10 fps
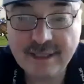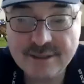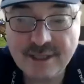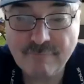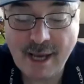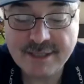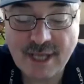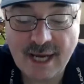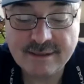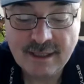is in race
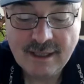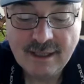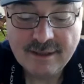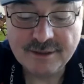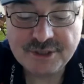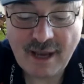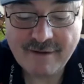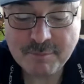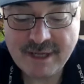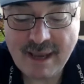8, the
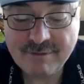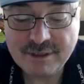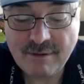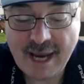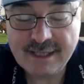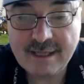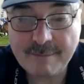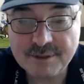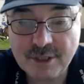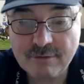Shaftesbury Avenue
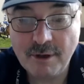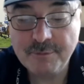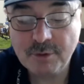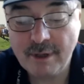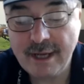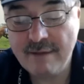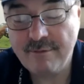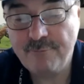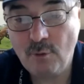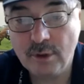Handicap. It's a Group 3
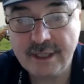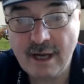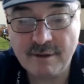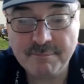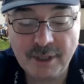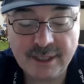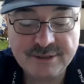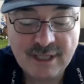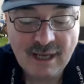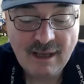over 1,400 metres.